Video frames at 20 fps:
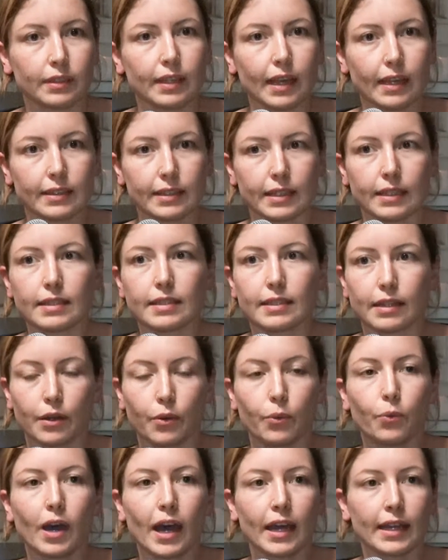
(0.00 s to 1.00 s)
that is
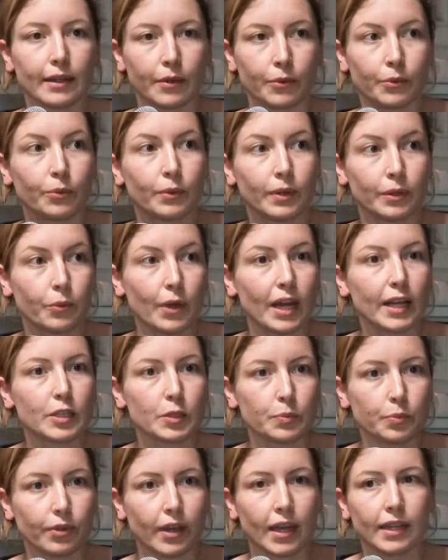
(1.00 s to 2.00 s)
well
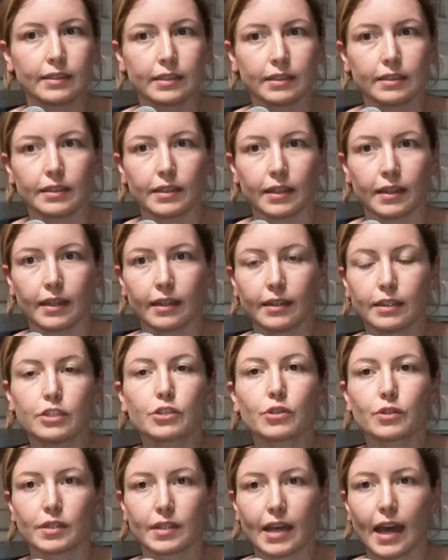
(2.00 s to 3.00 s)
spread in
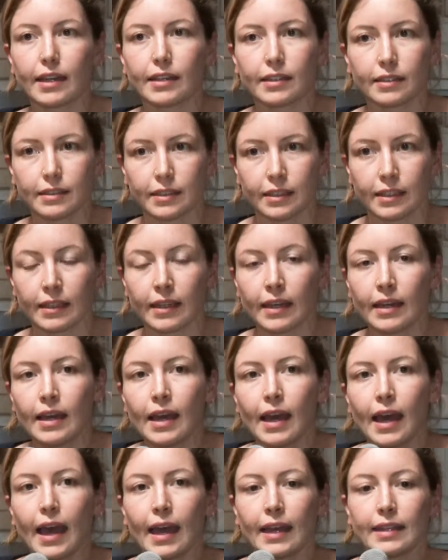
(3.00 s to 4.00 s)
society.
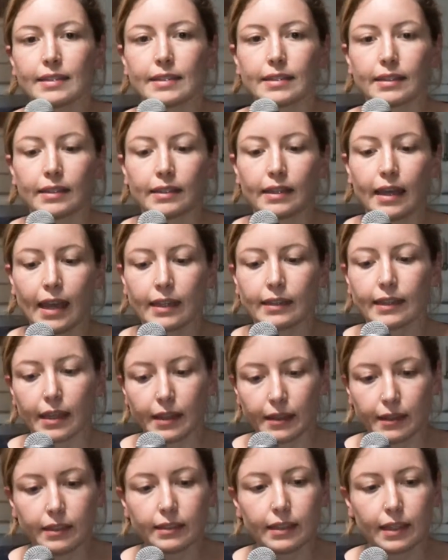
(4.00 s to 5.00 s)
And
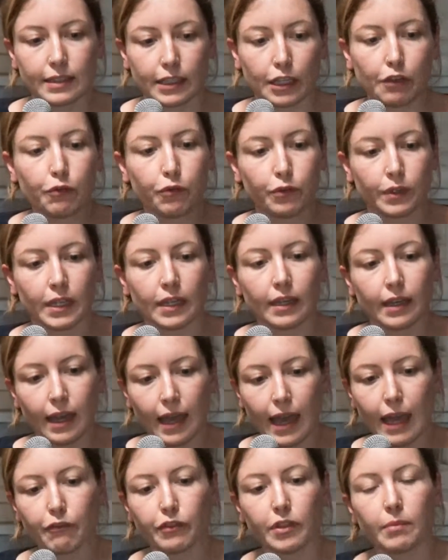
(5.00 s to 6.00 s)
I think that if we
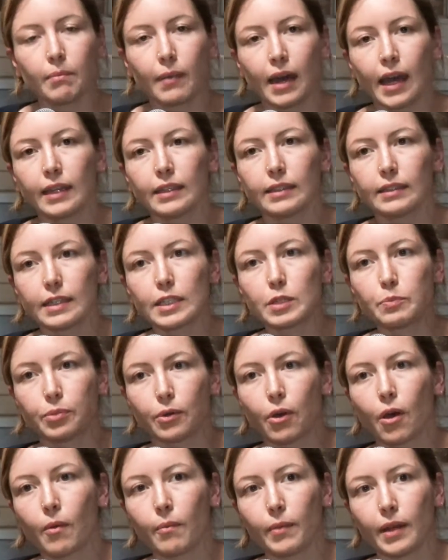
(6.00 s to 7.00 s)
have in mind this
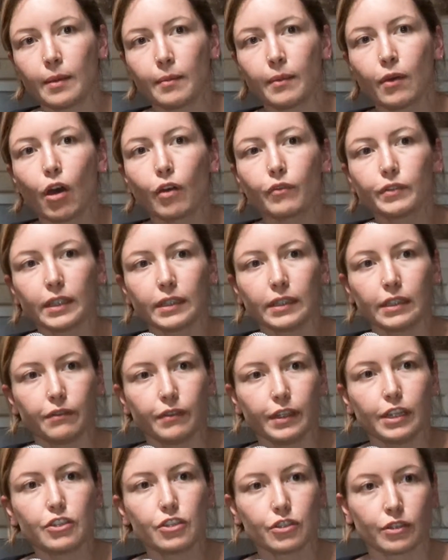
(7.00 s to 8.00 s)
problem of the
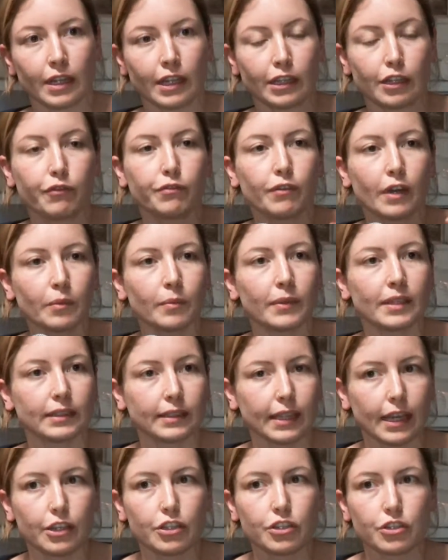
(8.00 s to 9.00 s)
division and the
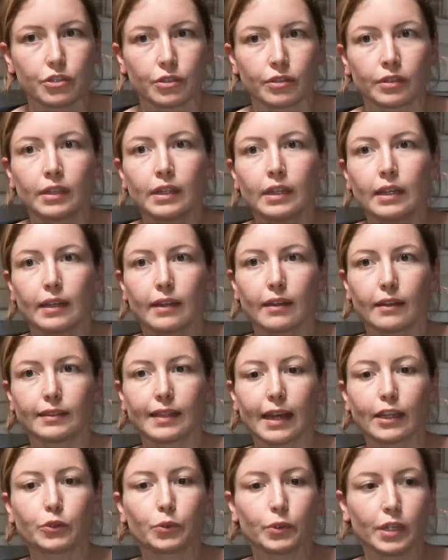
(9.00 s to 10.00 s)
fragmentation
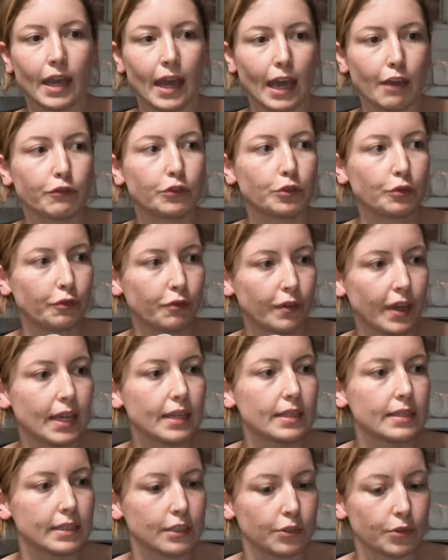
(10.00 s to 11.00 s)
that we have to
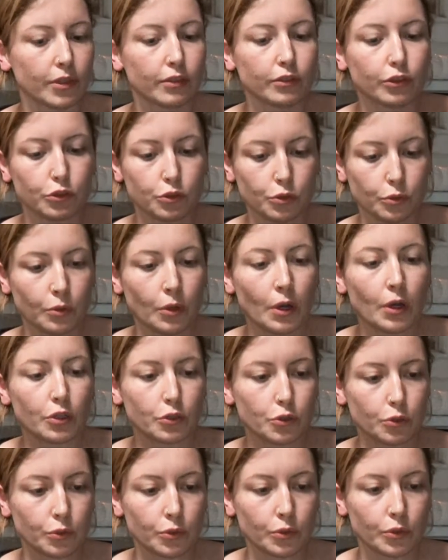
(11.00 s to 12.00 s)
face in order to
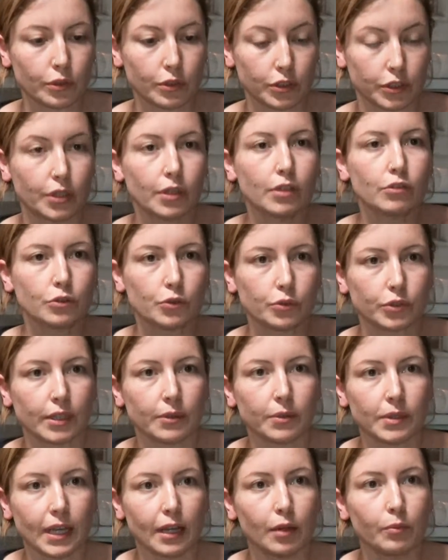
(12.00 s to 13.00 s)
turn to
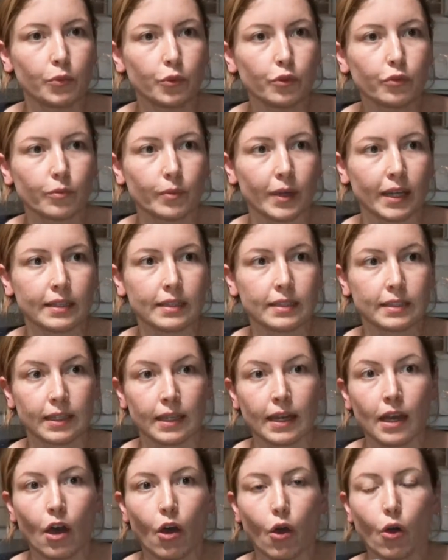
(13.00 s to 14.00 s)
the real movement,
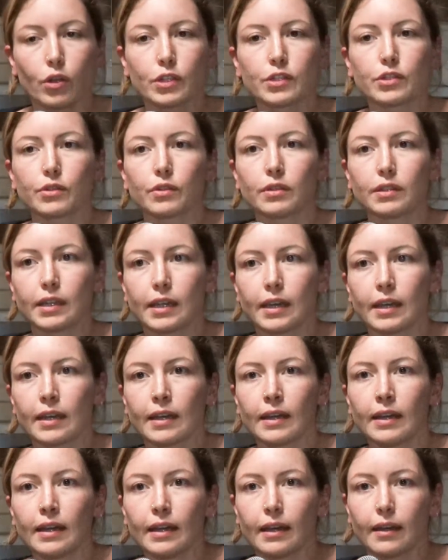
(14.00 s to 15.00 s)
also
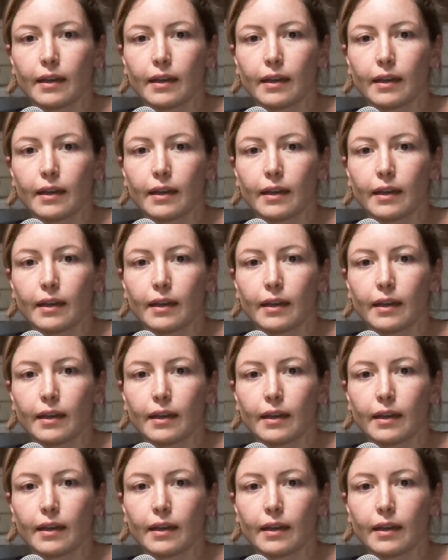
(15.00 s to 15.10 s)
the